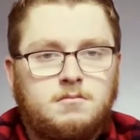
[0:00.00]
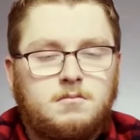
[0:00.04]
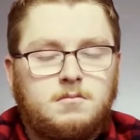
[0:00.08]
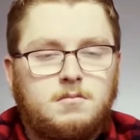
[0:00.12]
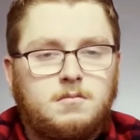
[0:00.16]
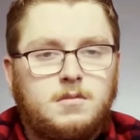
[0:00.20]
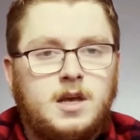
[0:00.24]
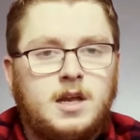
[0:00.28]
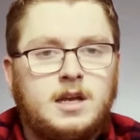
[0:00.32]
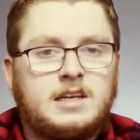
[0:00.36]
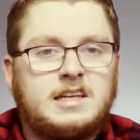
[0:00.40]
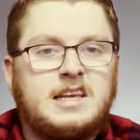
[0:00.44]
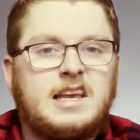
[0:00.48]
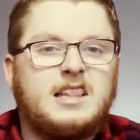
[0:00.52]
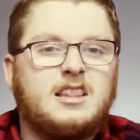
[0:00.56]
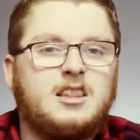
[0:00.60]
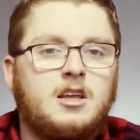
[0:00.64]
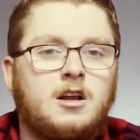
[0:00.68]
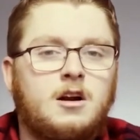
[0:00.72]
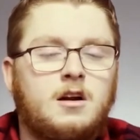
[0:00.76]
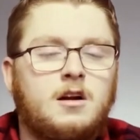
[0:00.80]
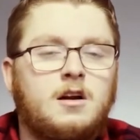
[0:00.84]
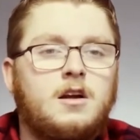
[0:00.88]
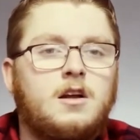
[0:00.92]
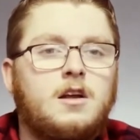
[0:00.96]
and get
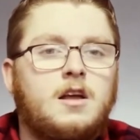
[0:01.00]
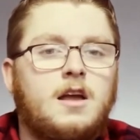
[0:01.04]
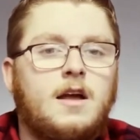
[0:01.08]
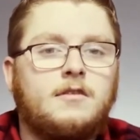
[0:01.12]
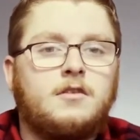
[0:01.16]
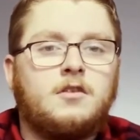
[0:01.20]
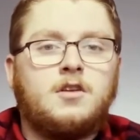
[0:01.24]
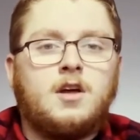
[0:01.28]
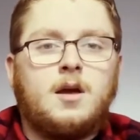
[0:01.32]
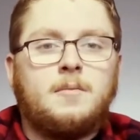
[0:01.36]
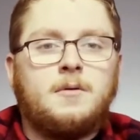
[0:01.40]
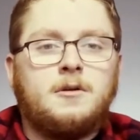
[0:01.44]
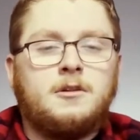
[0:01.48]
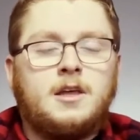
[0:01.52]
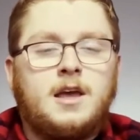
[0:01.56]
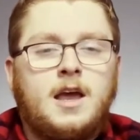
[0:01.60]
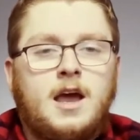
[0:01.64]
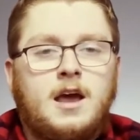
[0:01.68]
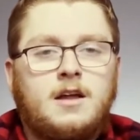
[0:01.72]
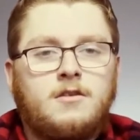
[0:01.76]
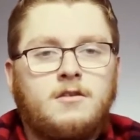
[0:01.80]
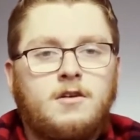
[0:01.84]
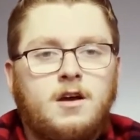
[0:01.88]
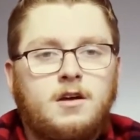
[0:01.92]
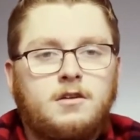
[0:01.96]
there. You have to type in the
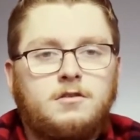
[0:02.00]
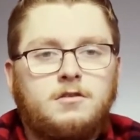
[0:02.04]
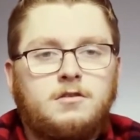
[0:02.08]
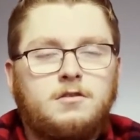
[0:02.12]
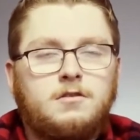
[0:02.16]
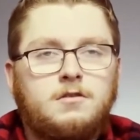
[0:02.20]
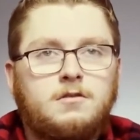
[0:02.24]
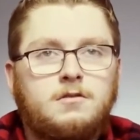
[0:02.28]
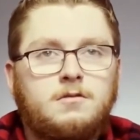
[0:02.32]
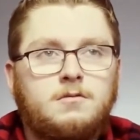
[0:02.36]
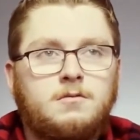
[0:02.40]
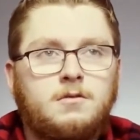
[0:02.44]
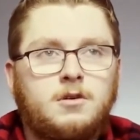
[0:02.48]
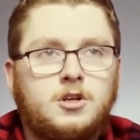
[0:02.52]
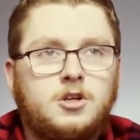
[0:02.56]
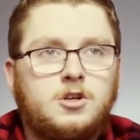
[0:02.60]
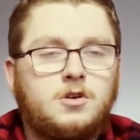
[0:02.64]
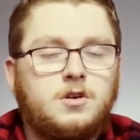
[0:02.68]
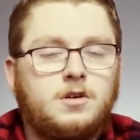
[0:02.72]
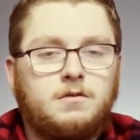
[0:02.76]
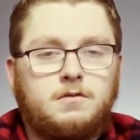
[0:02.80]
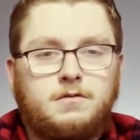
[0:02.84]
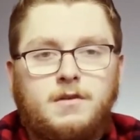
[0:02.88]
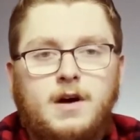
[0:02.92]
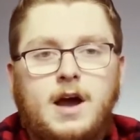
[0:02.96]
address, which you can
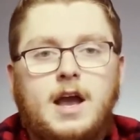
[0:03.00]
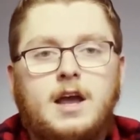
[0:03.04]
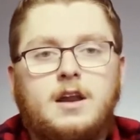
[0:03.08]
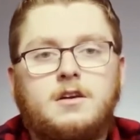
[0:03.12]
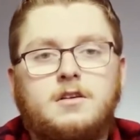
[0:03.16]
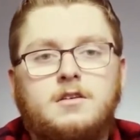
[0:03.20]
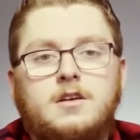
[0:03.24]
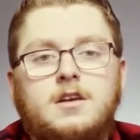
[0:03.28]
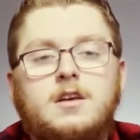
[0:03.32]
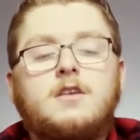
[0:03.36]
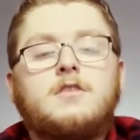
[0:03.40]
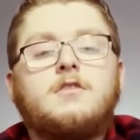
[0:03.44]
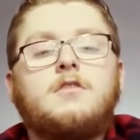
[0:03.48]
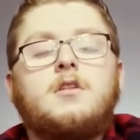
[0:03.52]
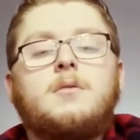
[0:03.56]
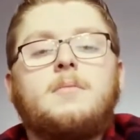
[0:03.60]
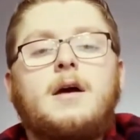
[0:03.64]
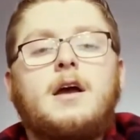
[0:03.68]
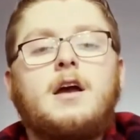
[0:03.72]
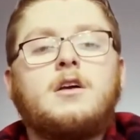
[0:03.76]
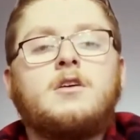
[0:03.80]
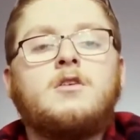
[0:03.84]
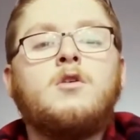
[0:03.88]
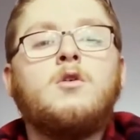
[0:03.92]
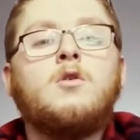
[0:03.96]
find easily by a
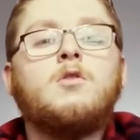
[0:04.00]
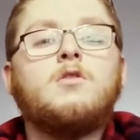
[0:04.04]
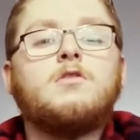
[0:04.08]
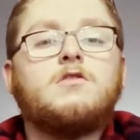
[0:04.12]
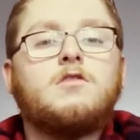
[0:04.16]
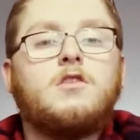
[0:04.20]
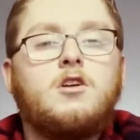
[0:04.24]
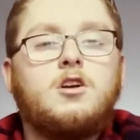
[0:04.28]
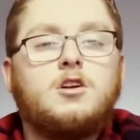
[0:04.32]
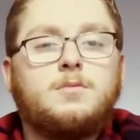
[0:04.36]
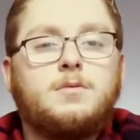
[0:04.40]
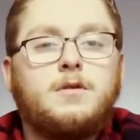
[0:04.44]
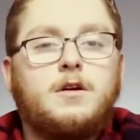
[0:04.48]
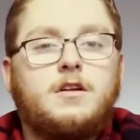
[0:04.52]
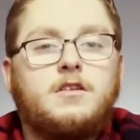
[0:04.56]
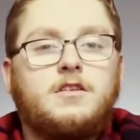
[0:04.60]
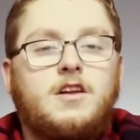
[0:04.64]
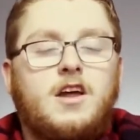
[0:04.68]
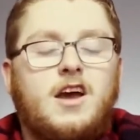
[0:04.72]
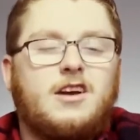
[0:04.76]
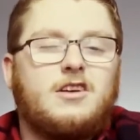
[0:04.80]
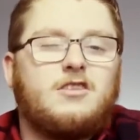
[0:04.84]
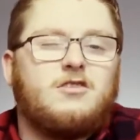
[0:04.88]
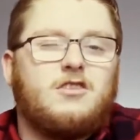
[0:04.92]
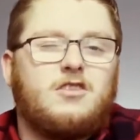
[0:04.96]
Google search, but it's an
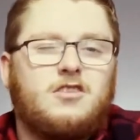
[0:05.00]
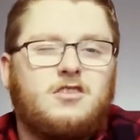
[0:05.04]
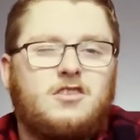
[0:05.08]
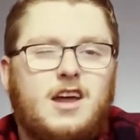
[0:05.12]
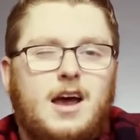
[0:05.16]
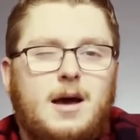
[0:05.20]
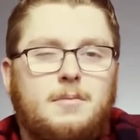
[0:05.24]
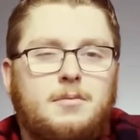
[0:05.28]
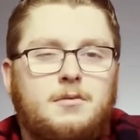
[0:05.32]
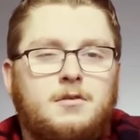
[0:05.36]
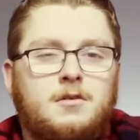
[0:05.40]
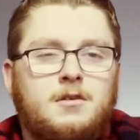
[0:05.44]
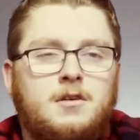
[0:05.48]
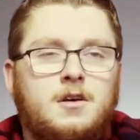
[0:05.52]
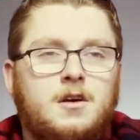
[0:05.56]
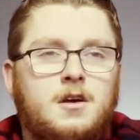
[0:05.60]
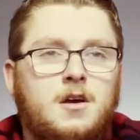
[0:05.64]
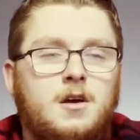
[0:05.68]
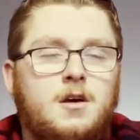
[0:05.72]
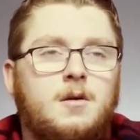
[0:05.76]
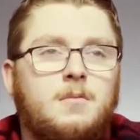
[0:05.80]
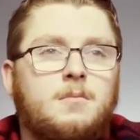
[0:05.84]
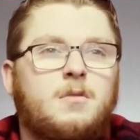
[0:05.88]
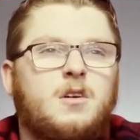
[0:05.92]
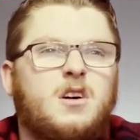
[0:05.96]
extra step.
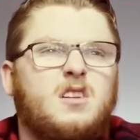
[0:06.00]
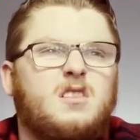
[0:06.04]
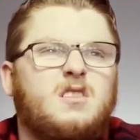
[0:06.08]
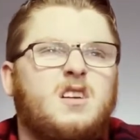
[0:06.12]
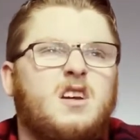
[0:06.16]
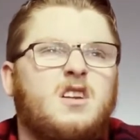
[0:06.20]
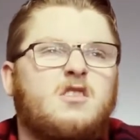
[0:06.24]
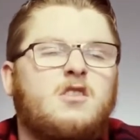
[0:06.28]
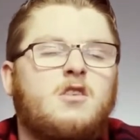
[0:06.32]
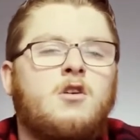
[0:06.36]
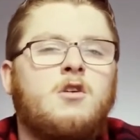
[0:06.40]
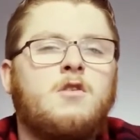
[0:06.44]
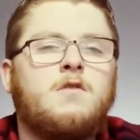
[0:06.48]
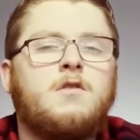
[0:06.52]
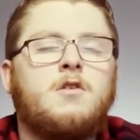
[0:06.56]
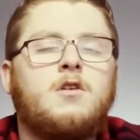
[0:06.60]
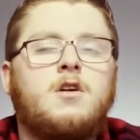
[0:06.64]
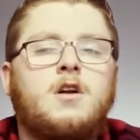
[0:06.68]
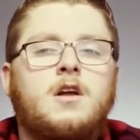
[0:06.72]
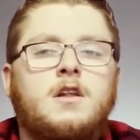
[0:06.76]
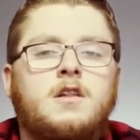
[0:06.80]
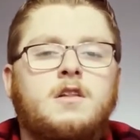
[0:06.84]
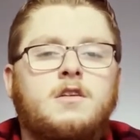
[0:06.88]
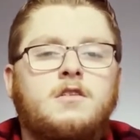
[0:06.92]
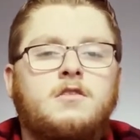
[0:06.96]
But it's over
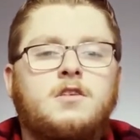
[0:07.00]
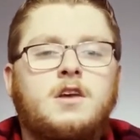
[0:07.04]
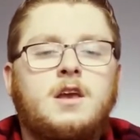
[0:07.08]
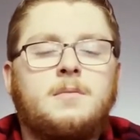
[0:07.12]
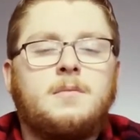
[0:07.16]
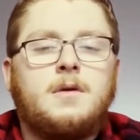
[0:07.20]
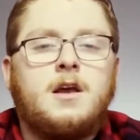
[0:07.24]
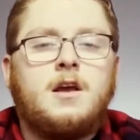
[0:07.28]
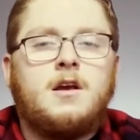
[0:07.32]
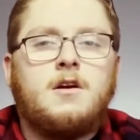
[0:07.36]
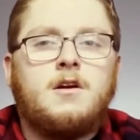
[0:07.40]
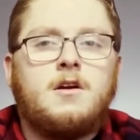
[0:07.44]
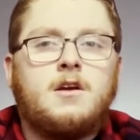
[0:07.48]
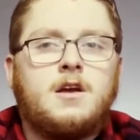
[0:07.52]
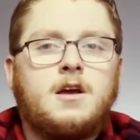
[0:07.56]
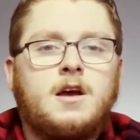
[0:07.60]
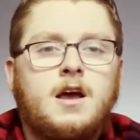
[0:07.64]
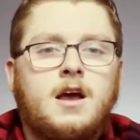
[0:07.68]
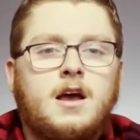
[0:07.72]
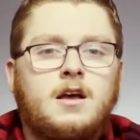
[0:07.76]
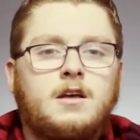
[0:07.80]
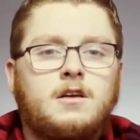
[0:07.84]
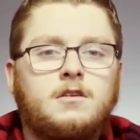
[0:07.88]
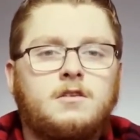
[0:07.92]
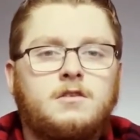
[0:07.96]
in the same area
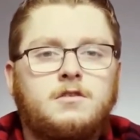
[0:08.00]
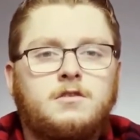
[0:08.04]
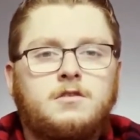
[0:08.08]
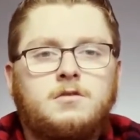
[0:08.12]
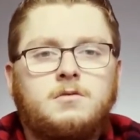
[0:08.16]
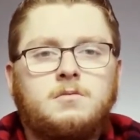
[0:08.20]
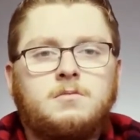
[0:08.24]
as